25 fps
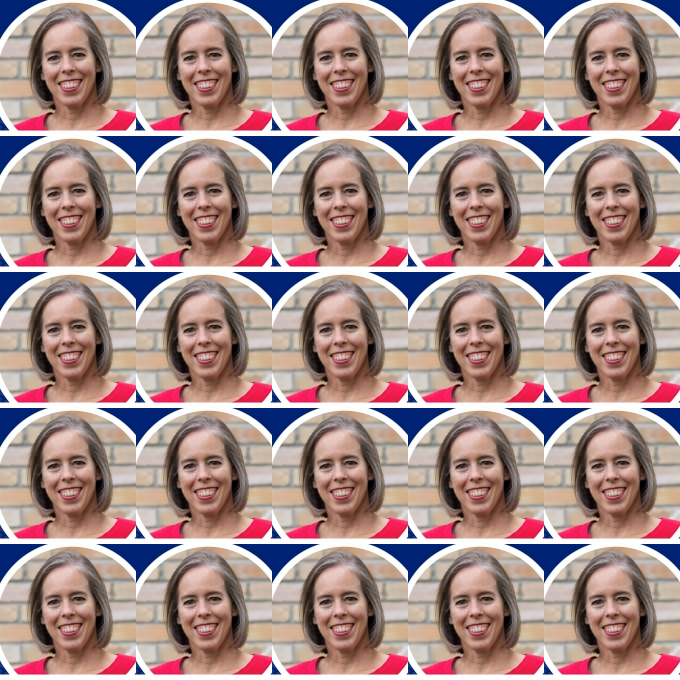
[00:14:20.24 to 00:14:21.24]

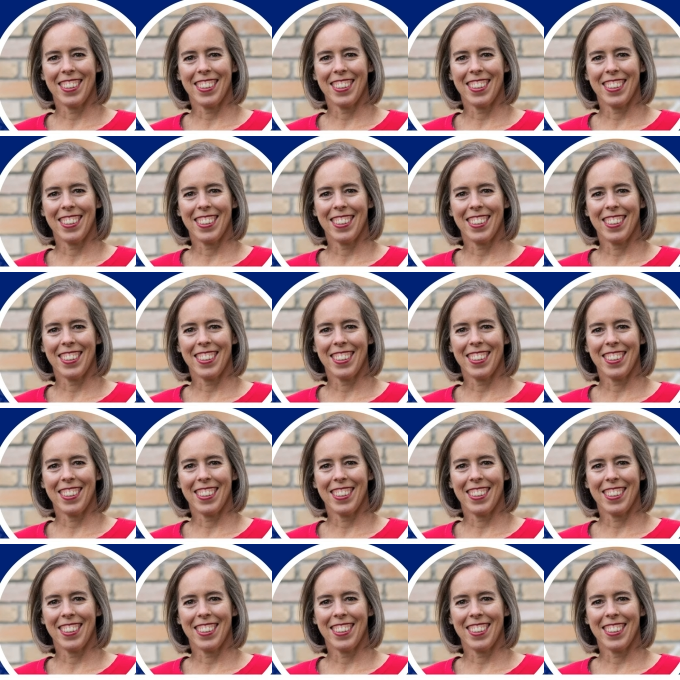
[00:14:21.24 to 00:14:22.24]

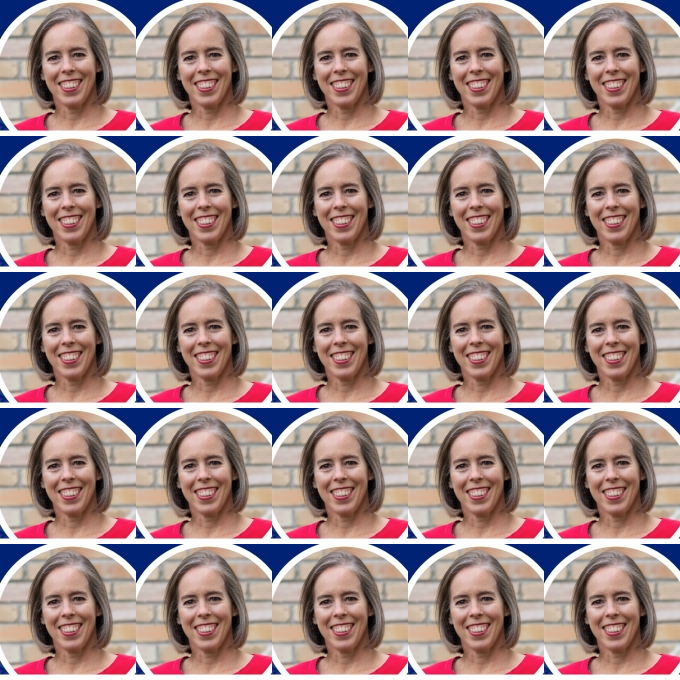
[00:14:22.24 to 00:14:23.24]

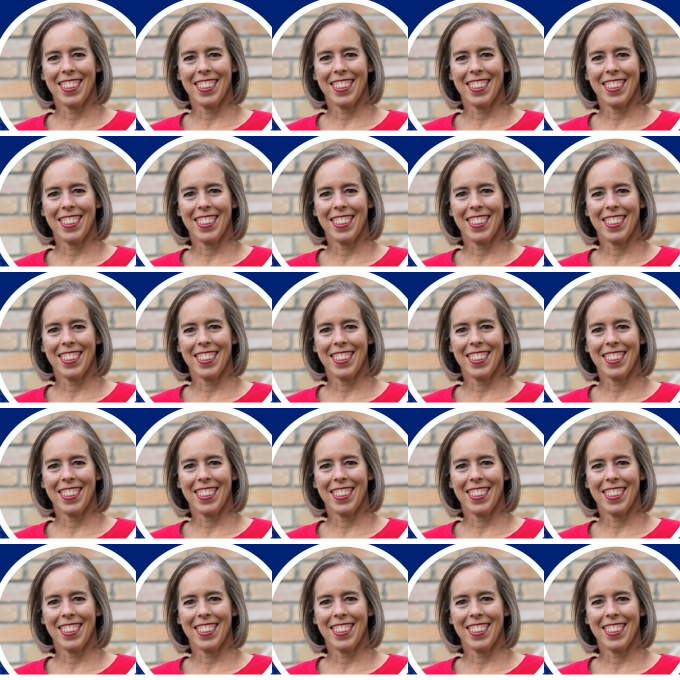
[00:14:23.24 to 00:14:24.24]

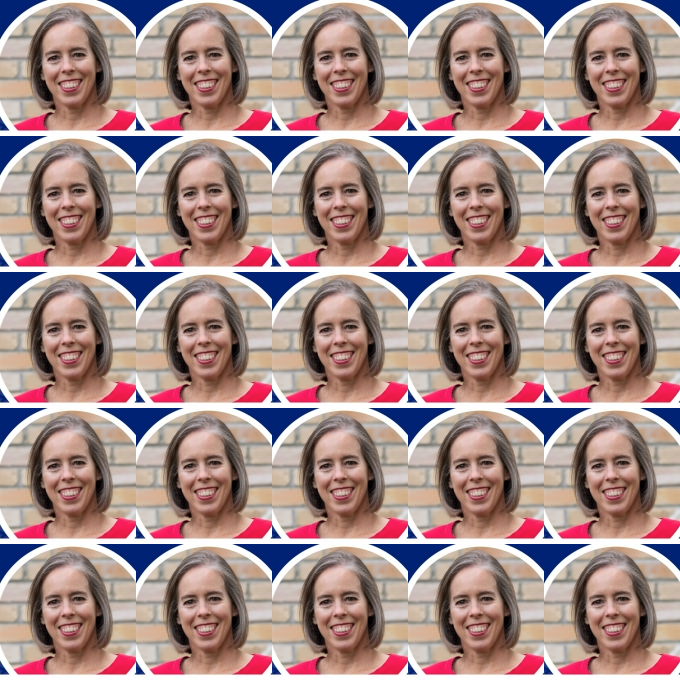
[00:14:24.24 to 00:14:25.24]

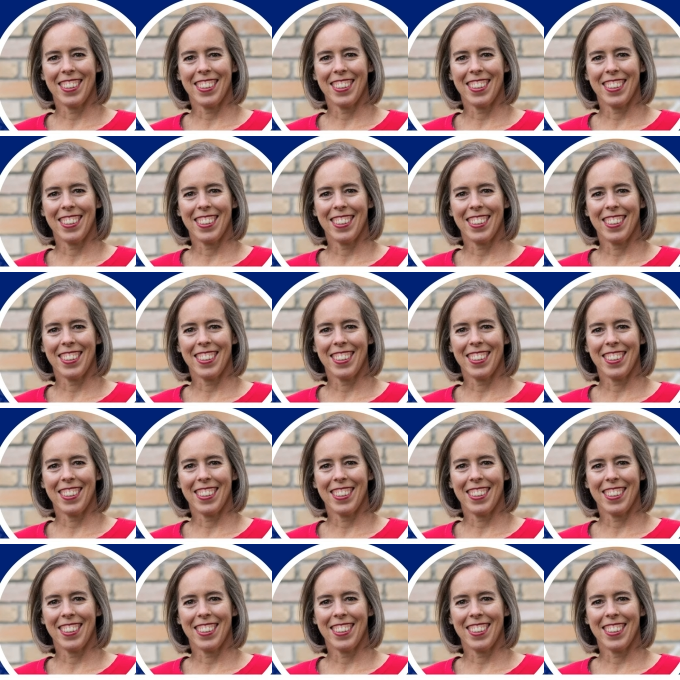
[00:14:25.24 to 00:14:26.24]

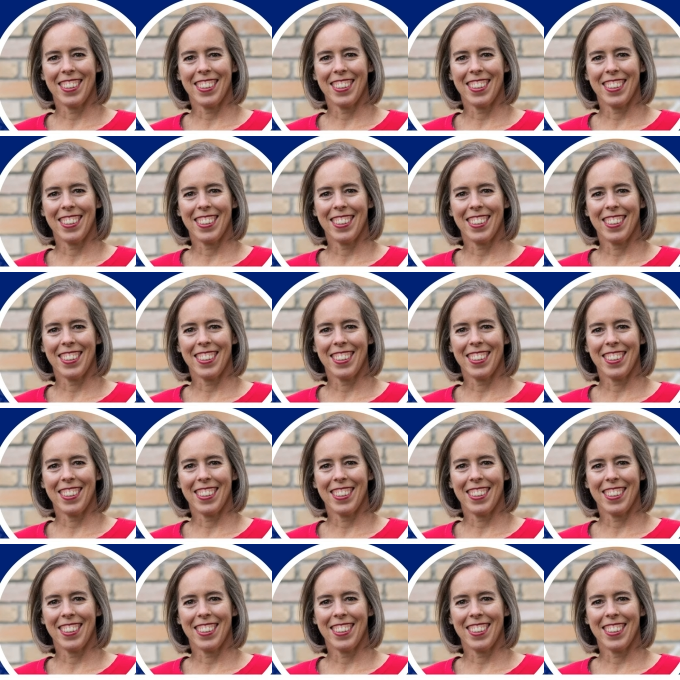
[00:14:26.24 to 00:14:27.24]

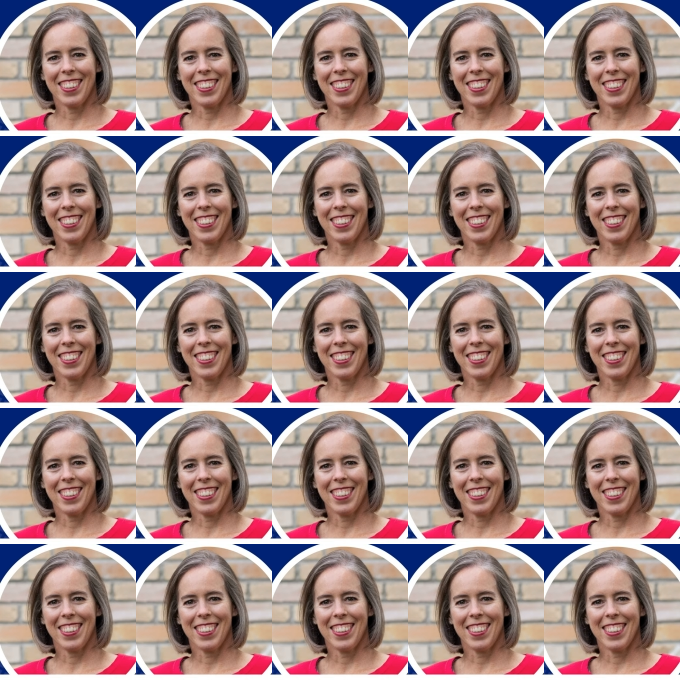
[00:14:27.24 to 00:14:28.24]
(no lip movement)